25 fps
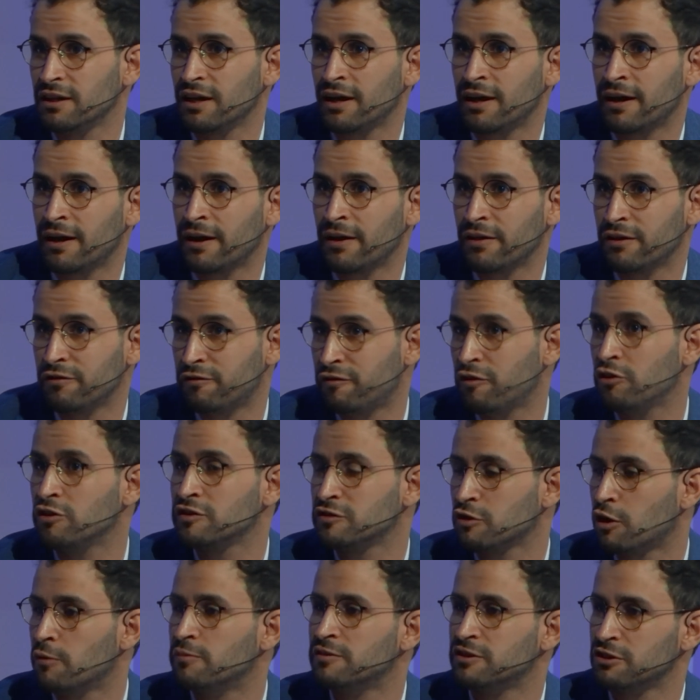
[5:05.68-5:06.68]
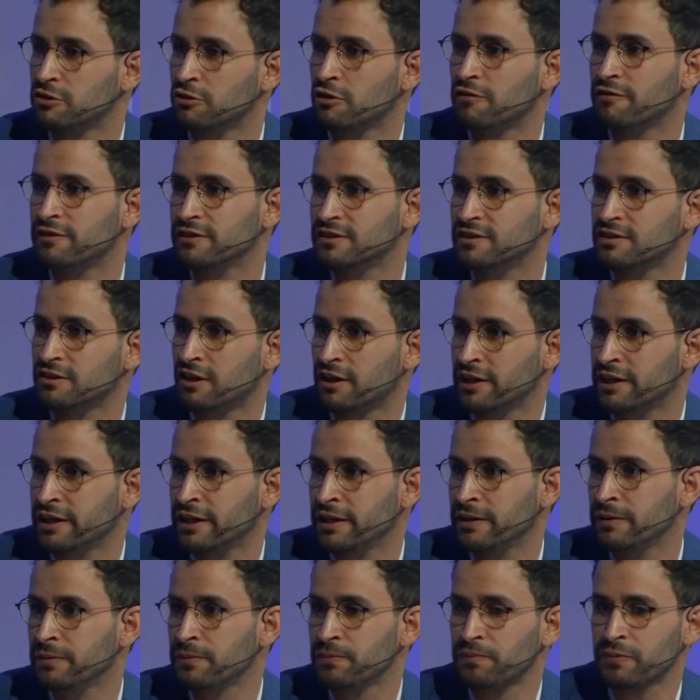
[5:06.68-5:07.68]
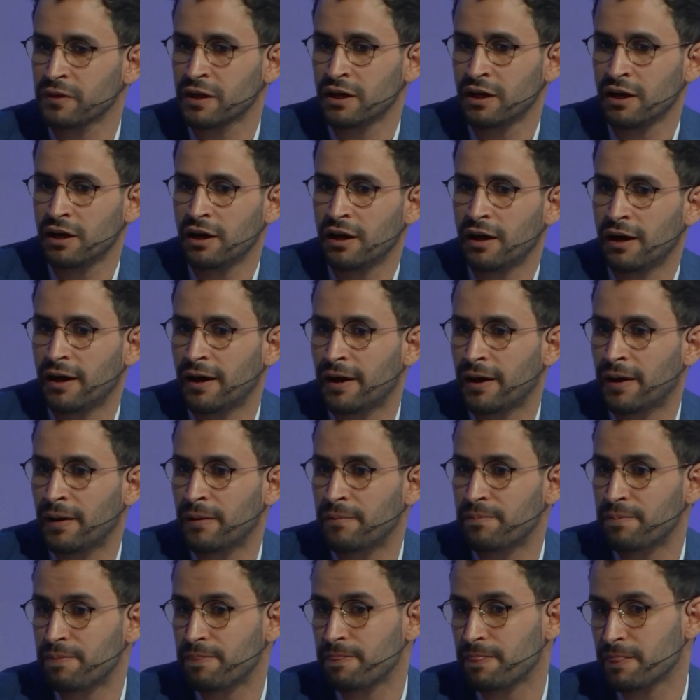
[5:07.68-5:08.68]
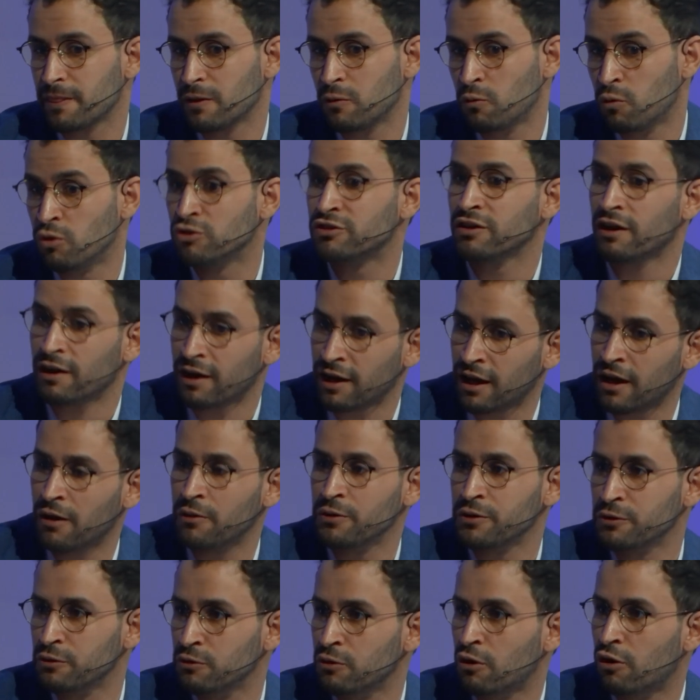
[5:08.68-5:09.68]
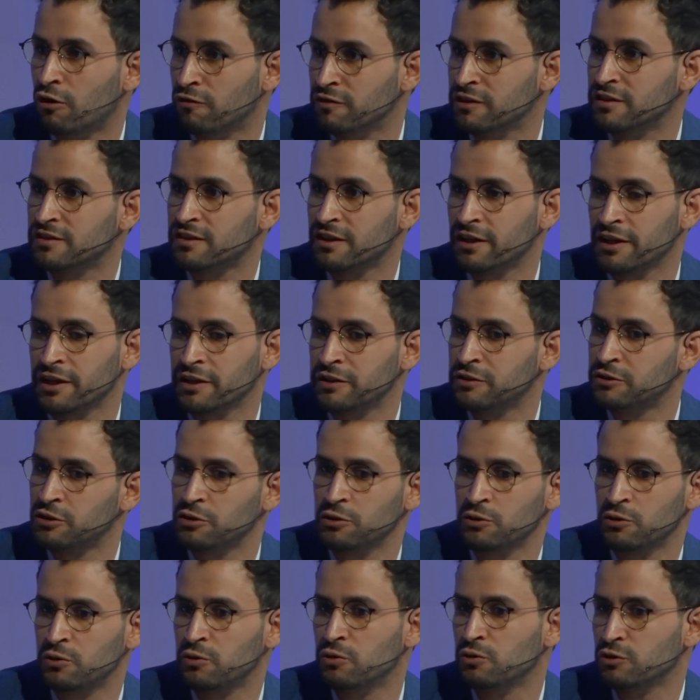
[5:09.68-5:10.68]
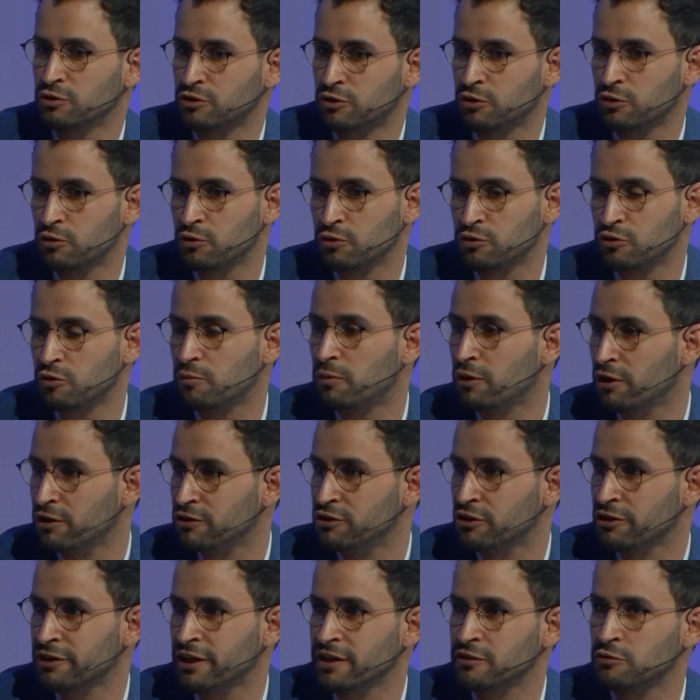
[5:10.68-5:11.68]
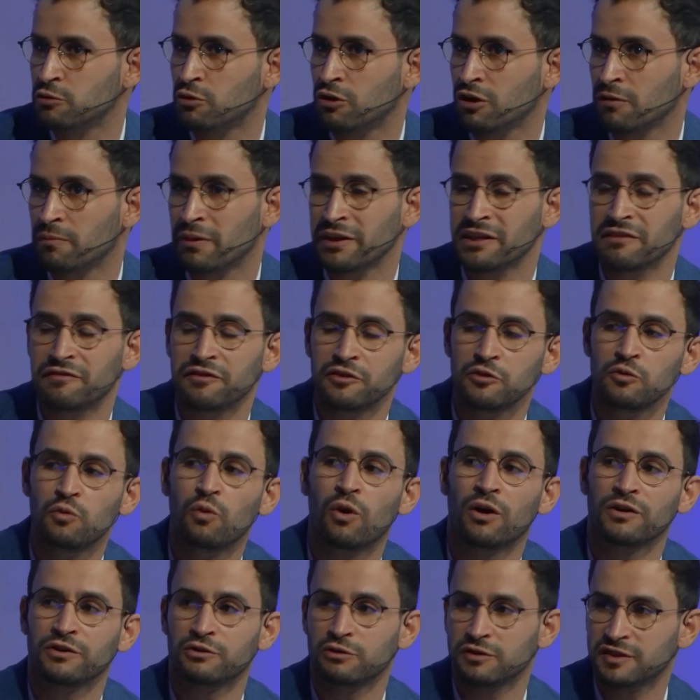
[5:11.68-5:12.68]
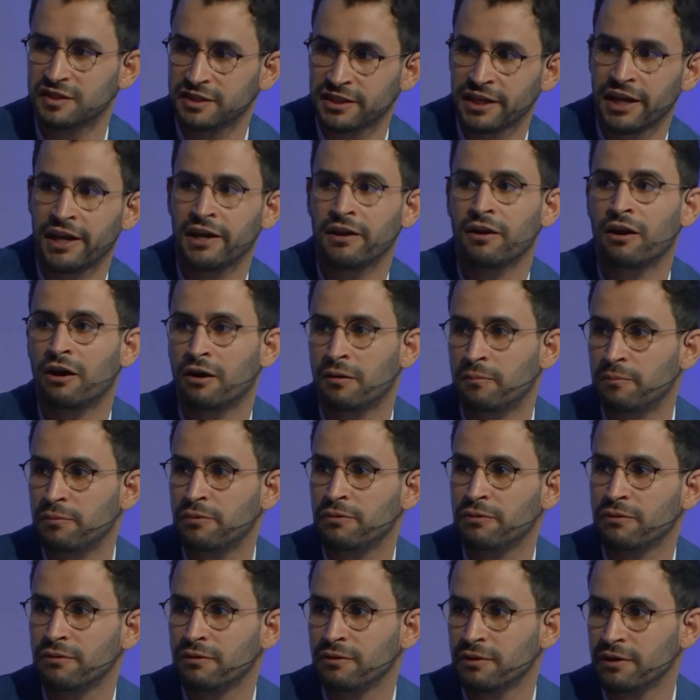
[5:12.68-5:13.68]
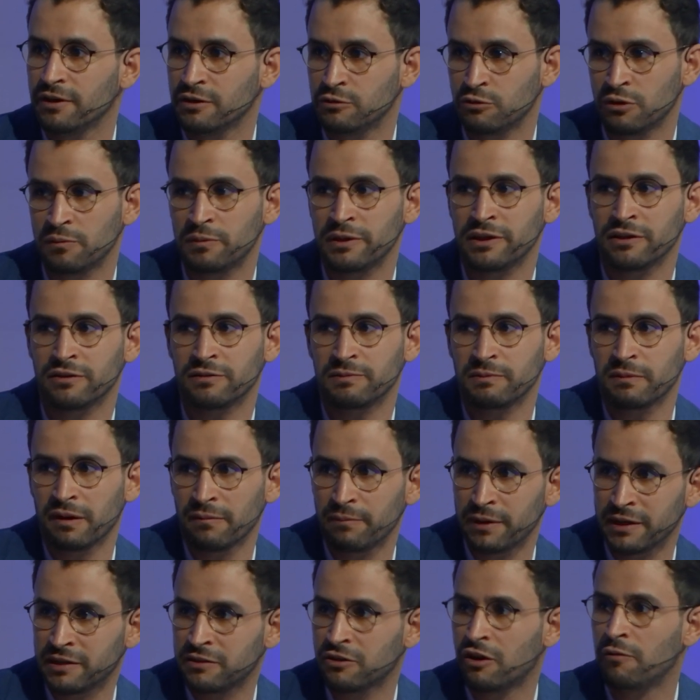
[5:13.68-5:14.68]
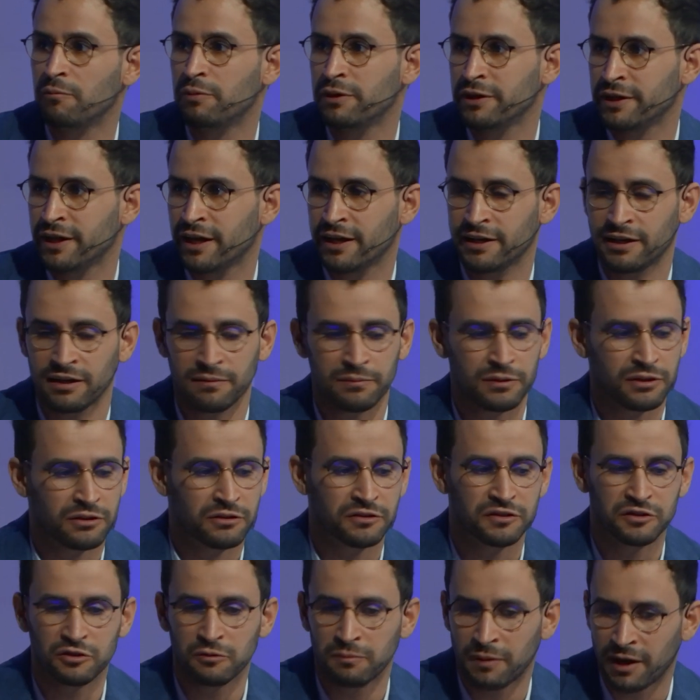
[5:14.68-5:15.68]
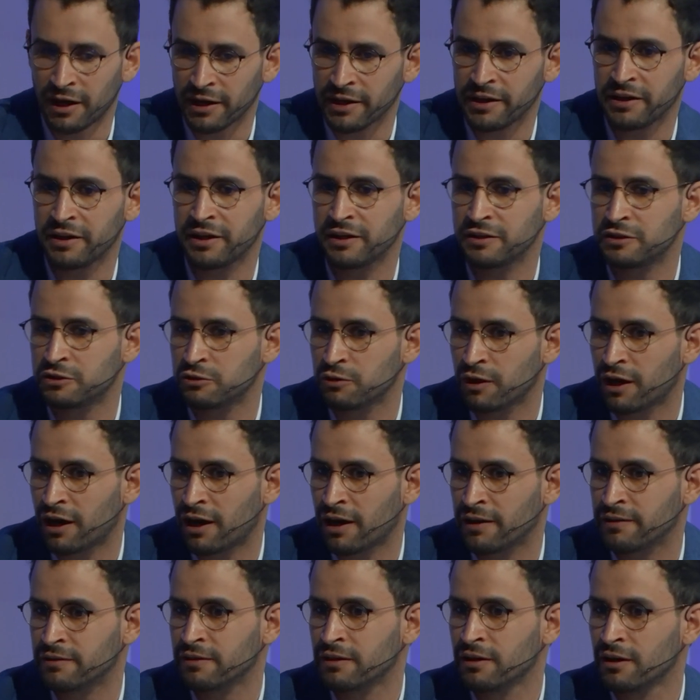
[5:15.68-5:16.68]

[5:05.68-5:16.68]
the first option of the study would allow you, obviously, to build your network, but if you want to scale up, it would be a bit complicated because you might need to add